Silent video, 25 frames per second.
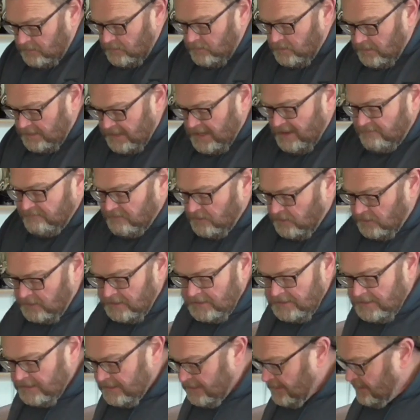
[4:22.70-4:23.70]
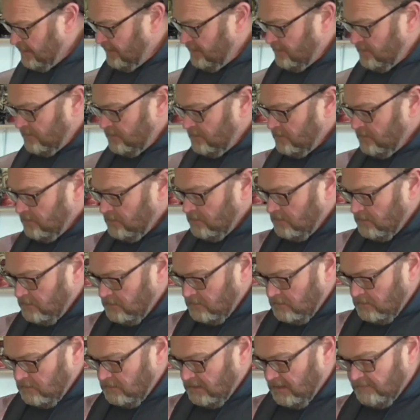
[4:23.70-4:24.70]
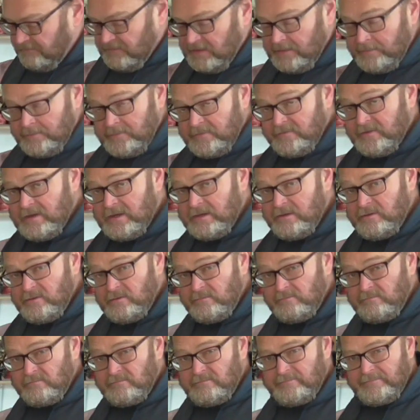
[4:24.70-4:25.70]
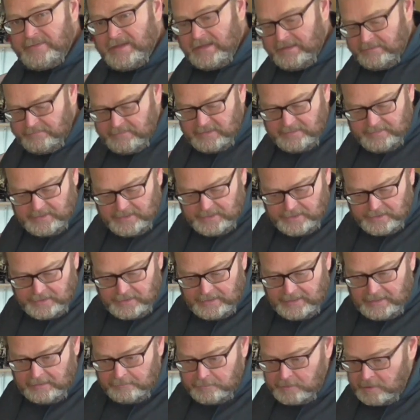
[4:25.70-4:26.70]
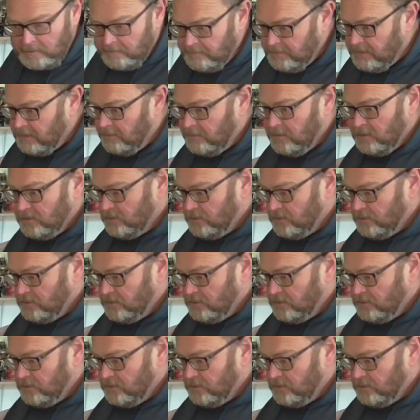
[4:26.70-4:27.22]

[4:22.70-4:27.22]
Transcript: when you haven't got all that gear, you have to improvise. So I'm thinking maybe this will help some people